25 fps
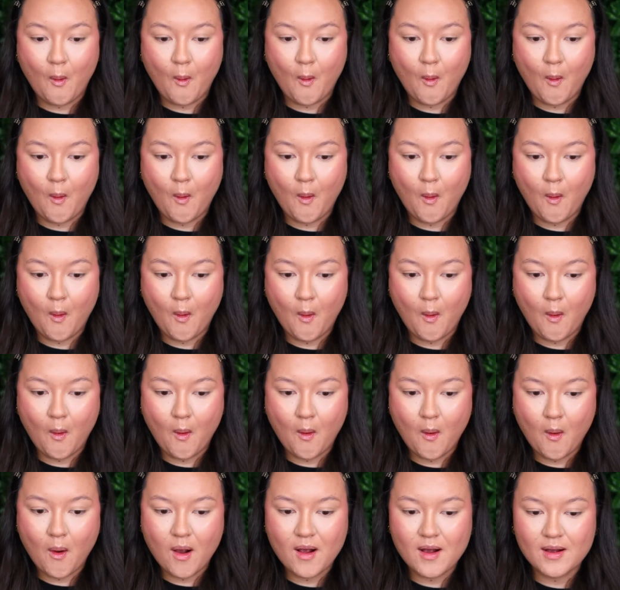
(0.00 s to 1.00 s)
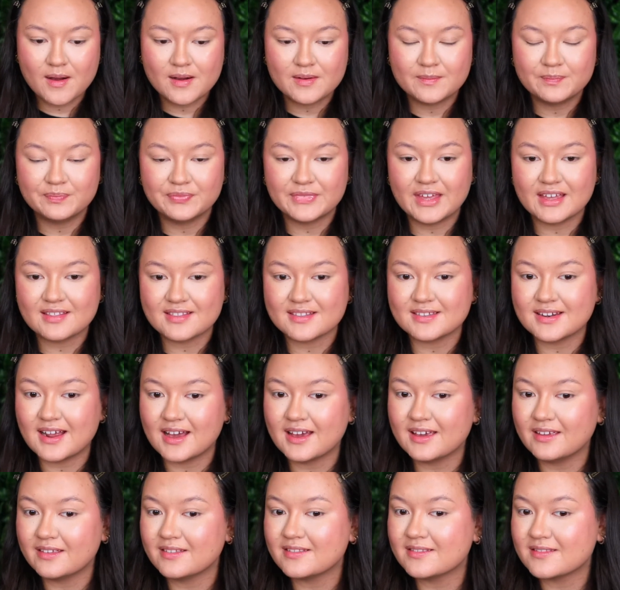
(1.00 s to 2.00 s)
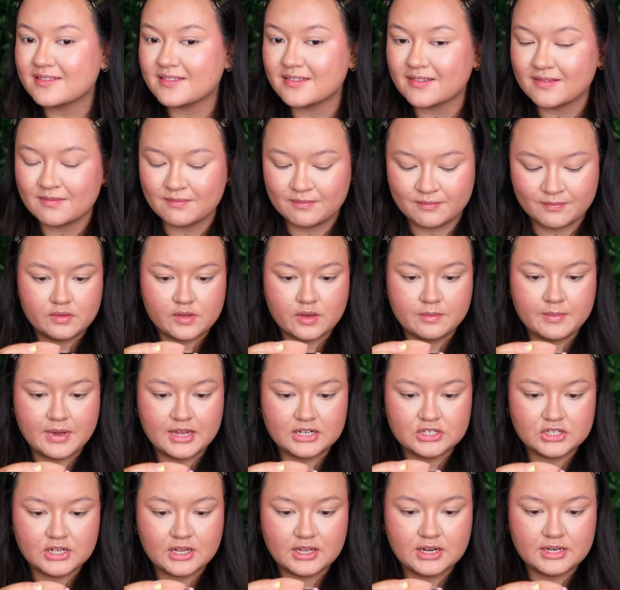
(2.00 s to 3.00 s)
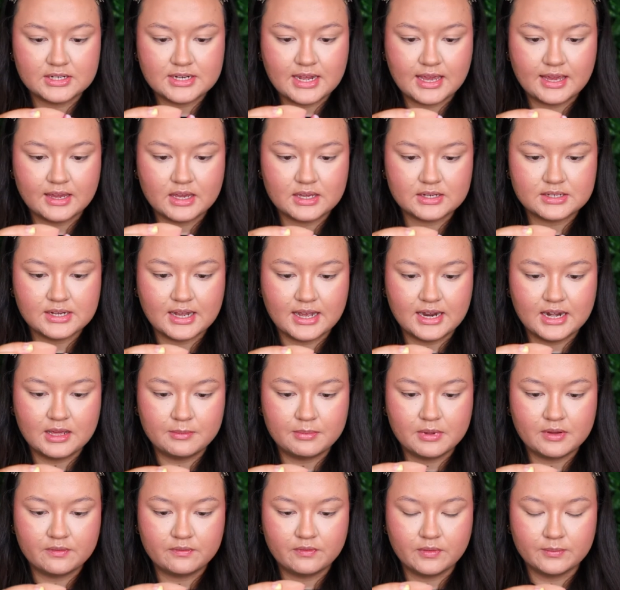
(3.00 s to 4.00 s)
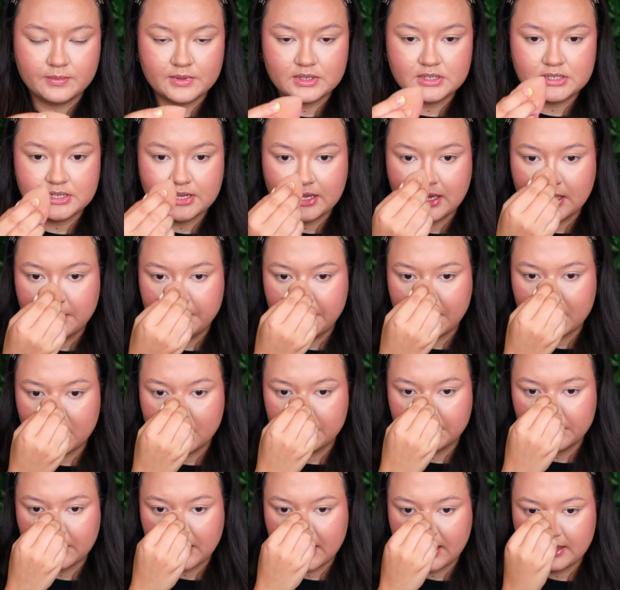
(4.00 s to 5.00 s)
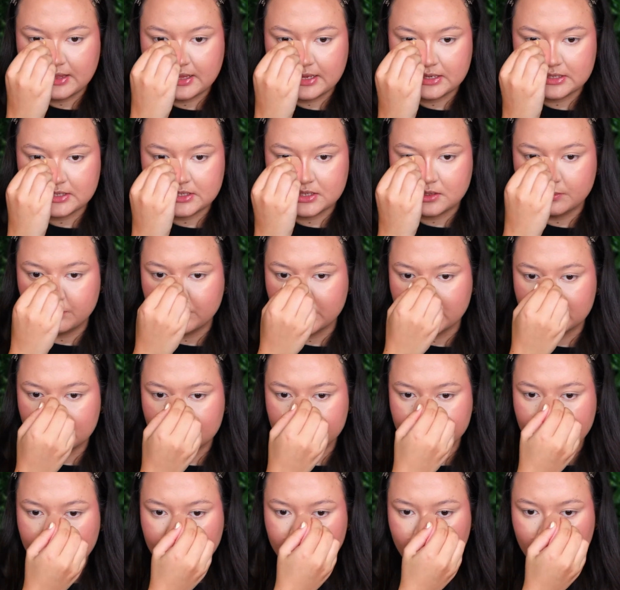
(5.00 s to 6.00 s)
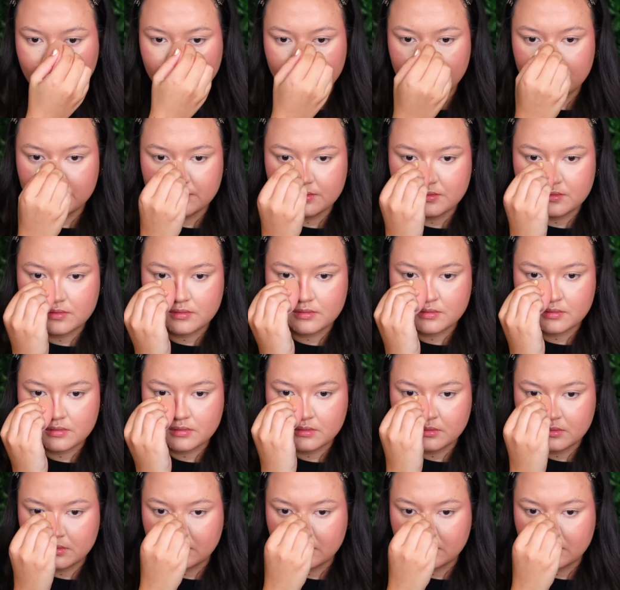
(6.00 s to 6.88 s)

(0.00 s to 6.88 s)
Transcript: Oh, that's nice. So I'm actually going to take a tiny bit from the tip and apply that to the bridge of my nose.